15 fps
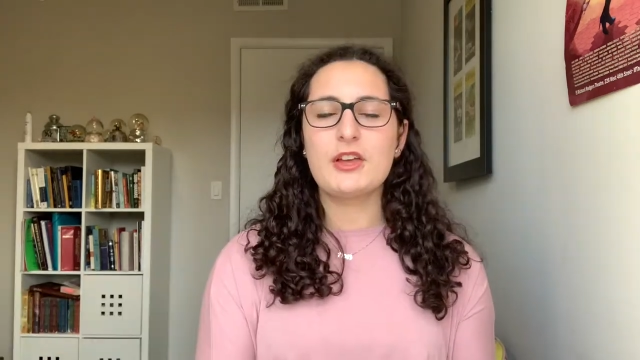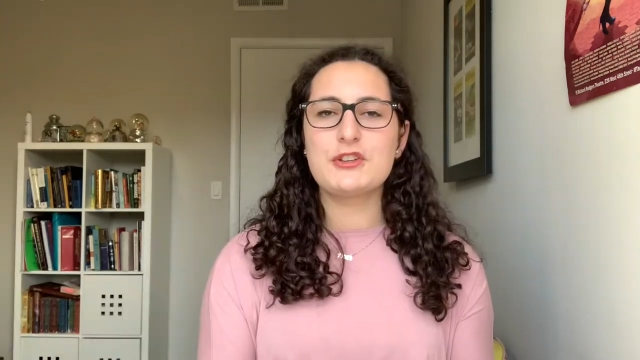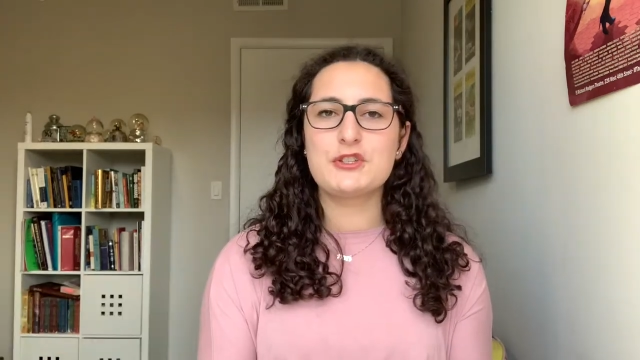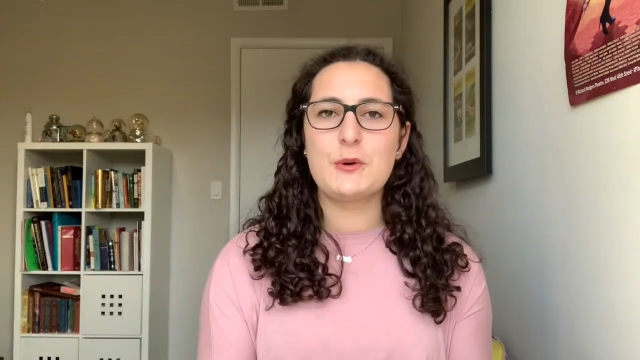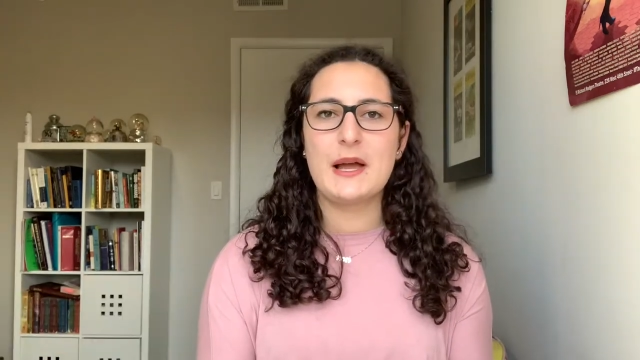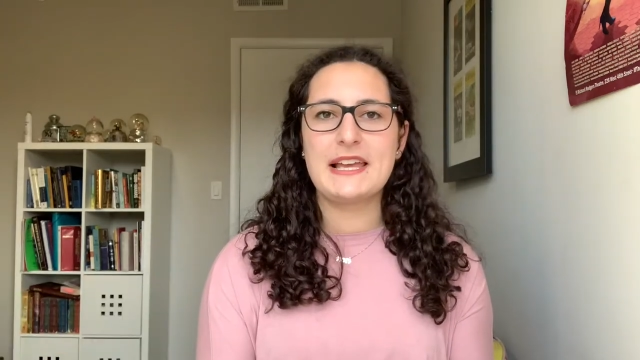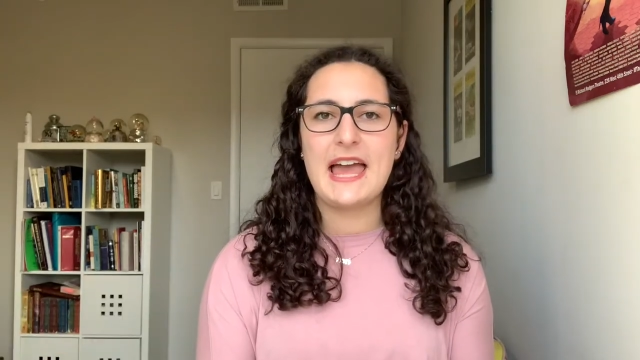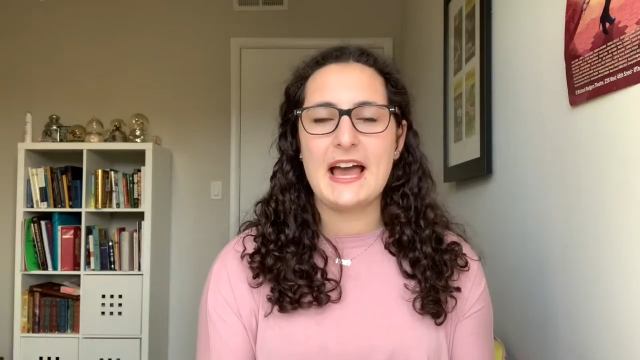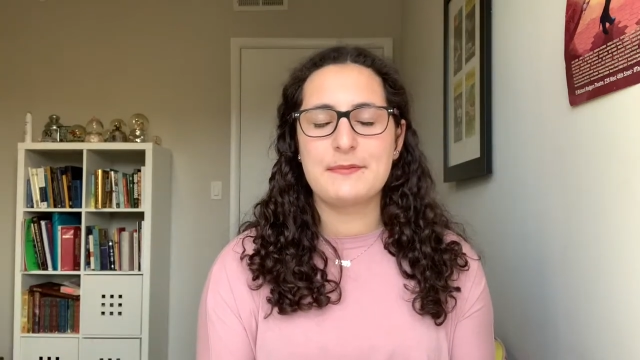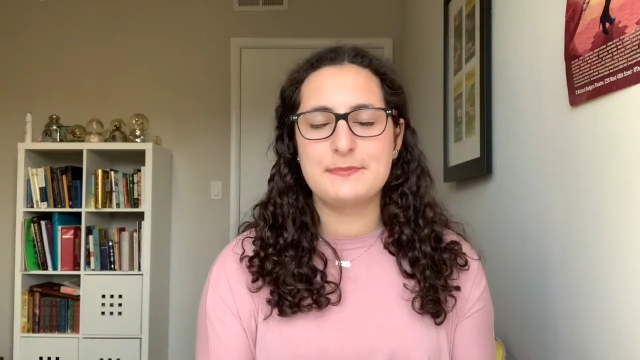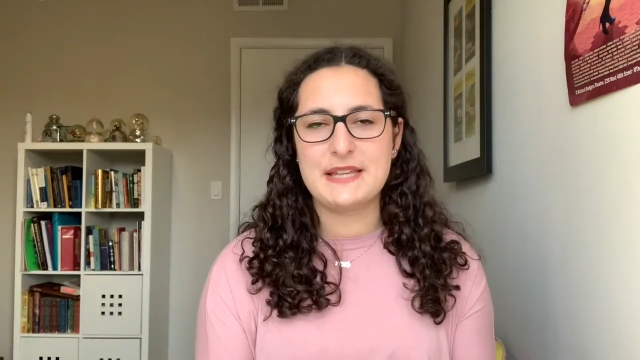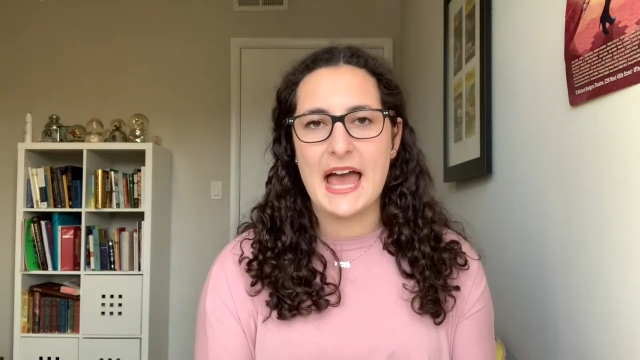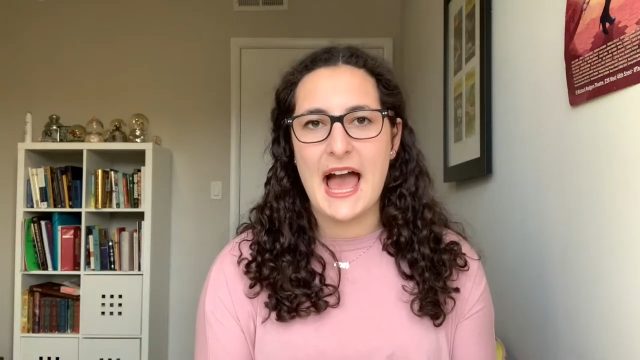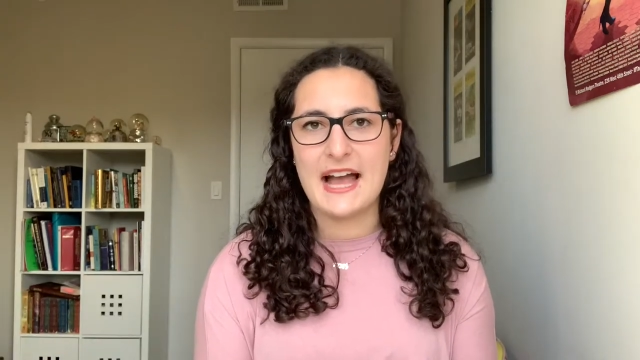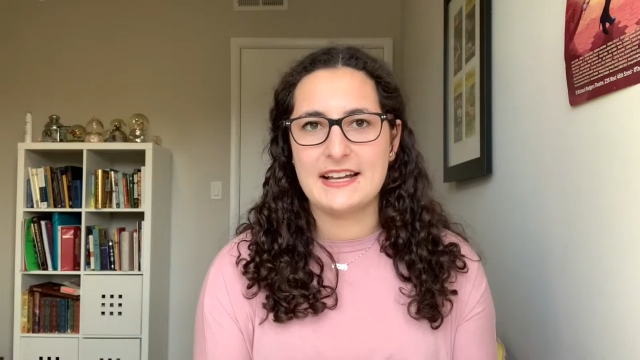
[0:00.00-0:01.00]
So I kept
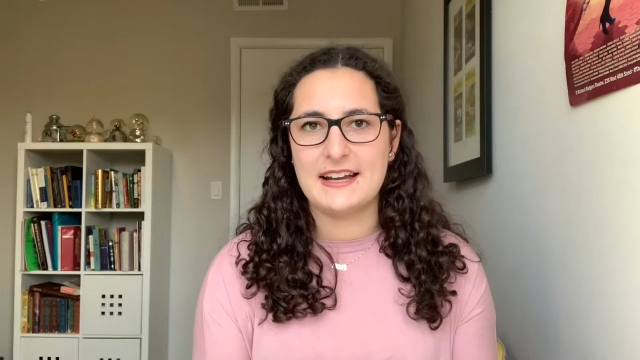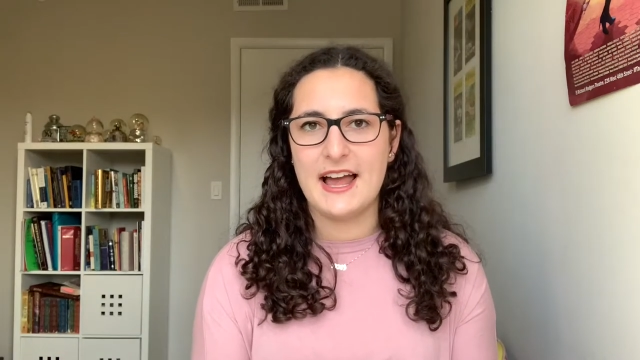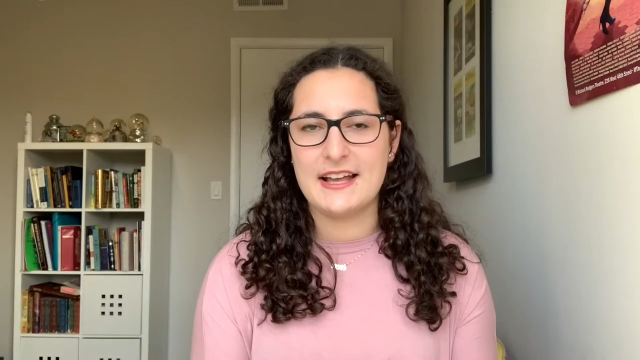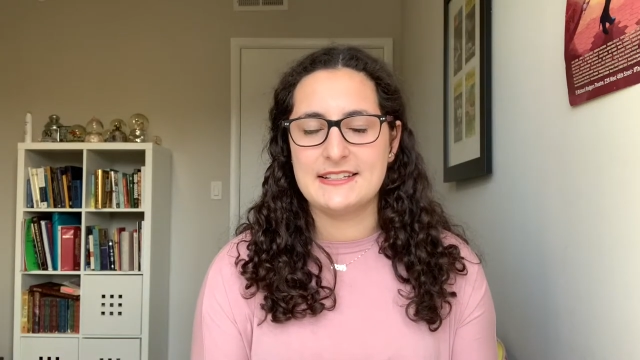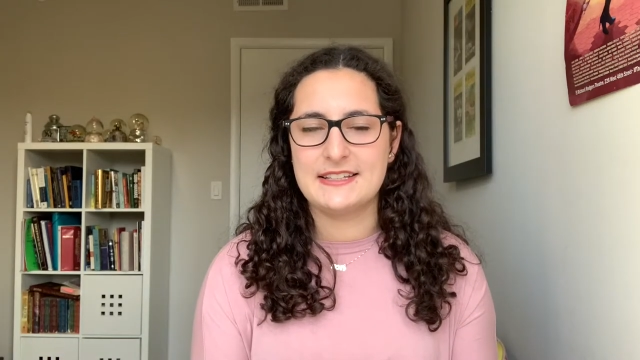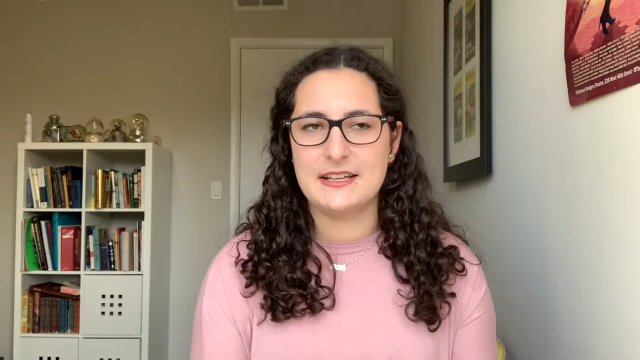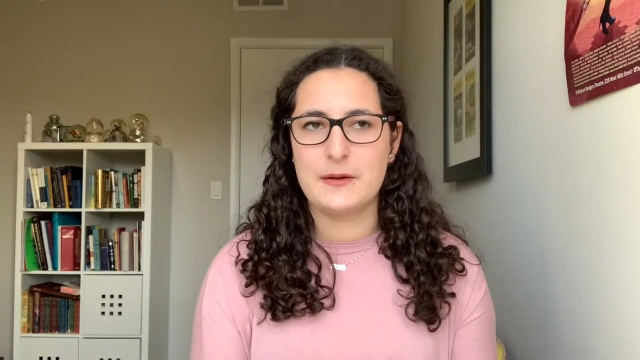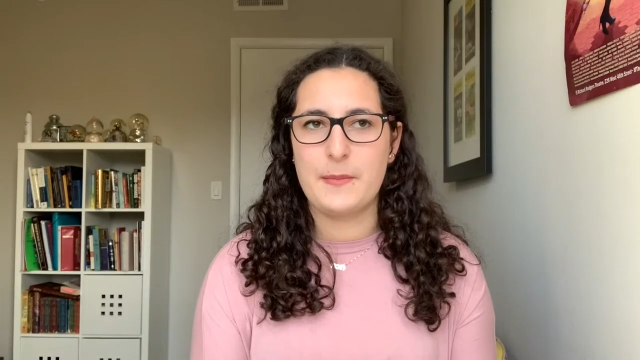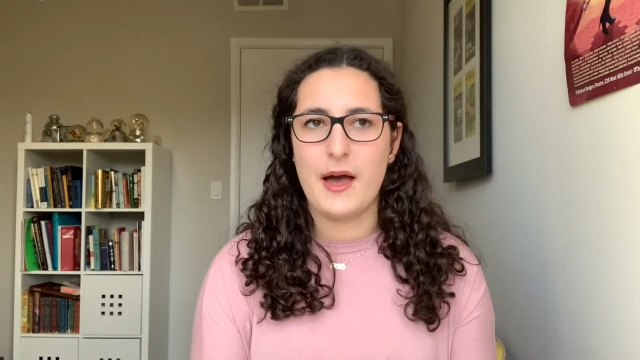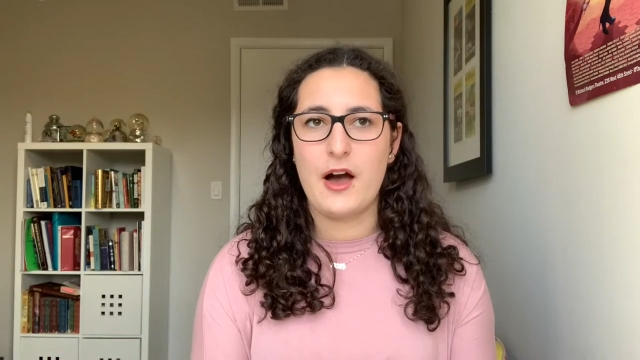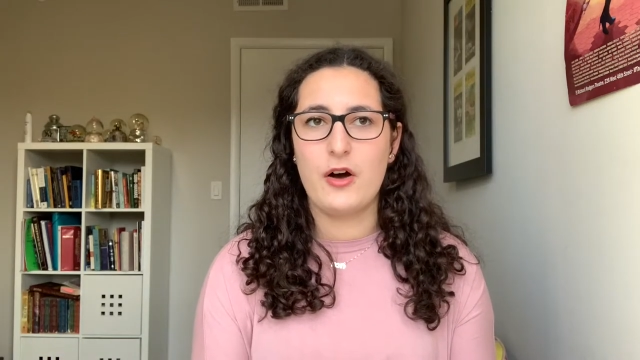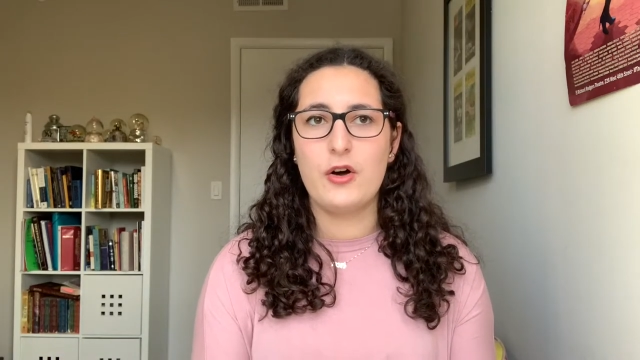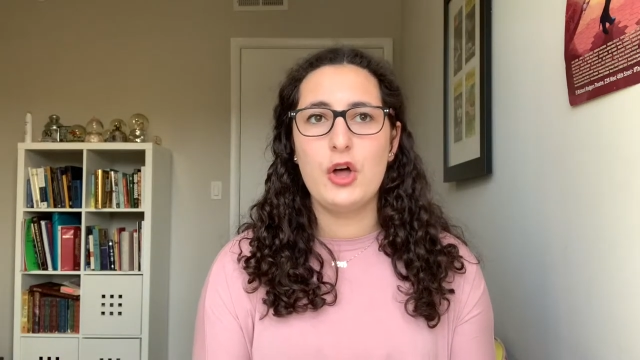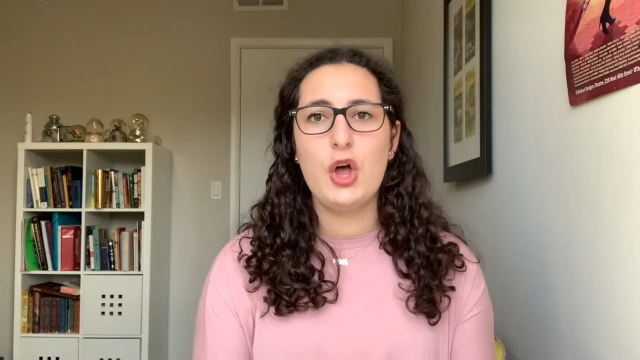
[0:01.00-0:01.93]
agonizing about